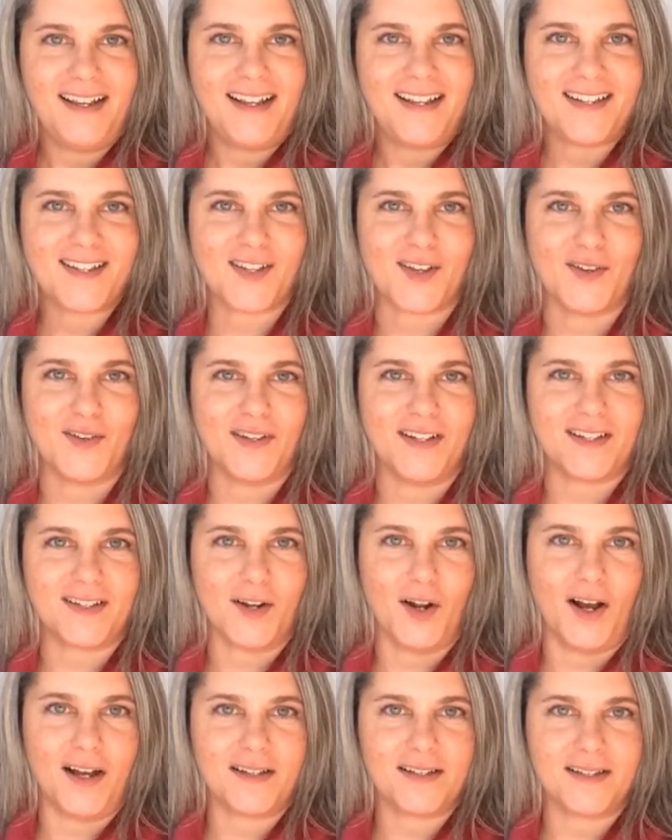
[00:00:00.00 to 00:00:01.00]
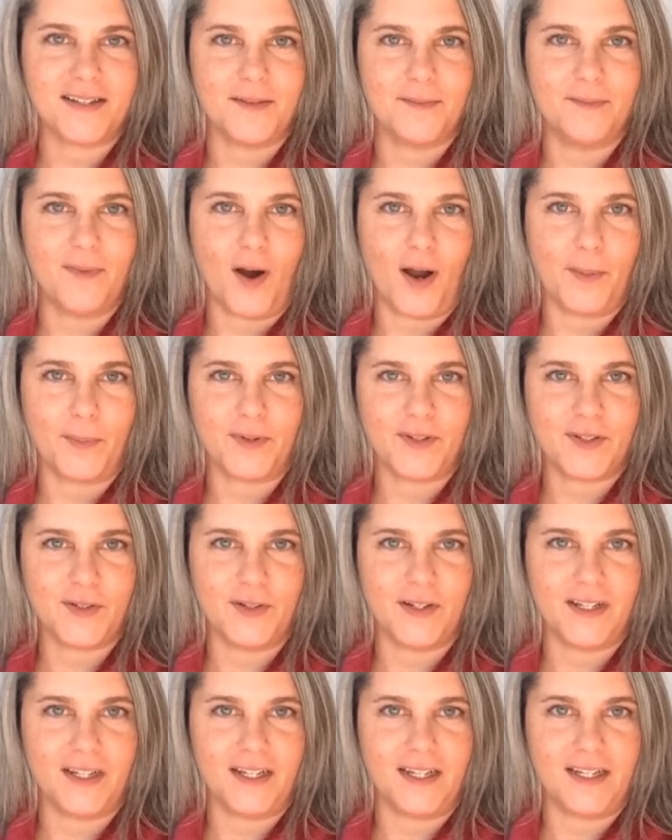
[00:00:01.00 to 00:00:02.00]
So it's an awesome
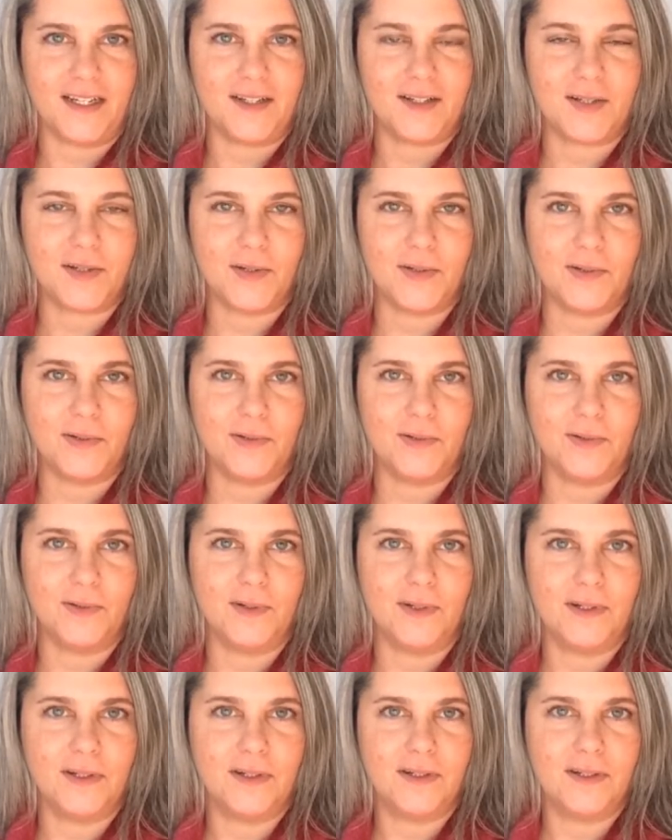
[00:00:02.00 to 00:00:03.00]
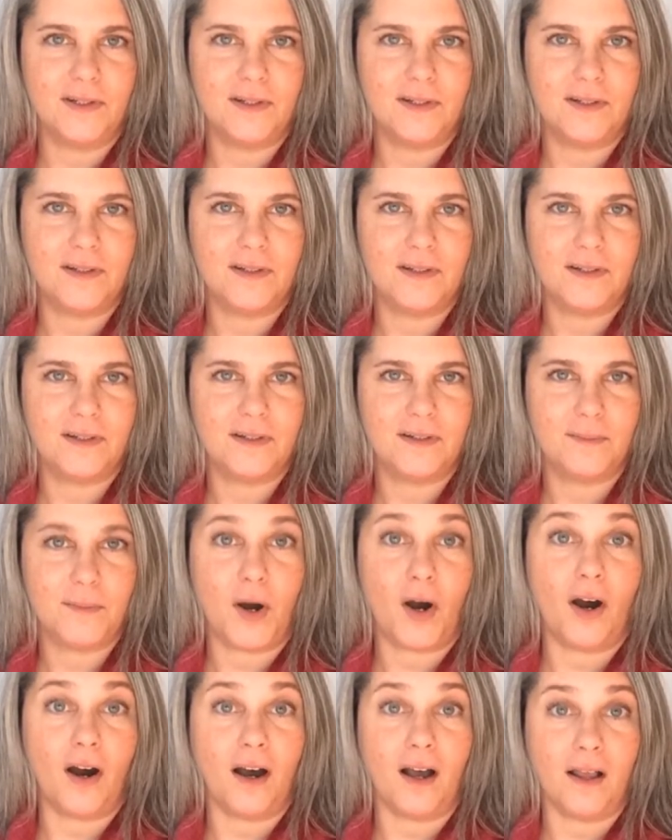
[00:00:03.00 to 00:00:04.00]
opportunity to
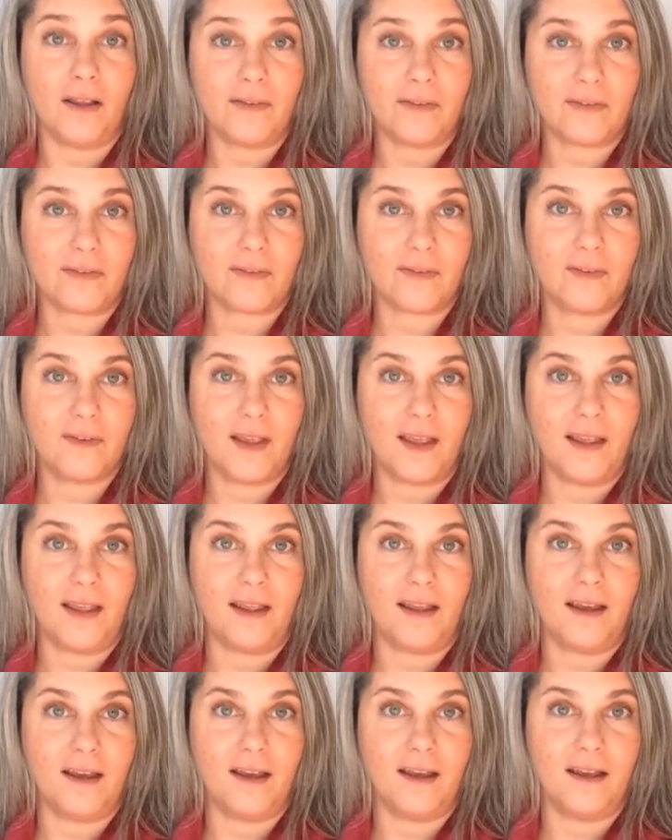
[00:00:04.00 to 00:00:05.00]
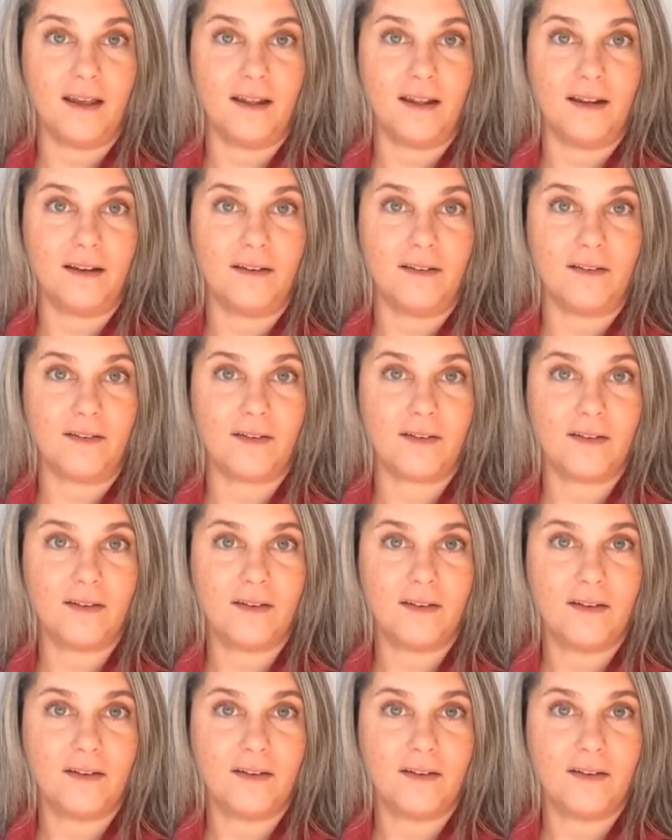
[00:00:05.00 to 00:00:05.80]
pause and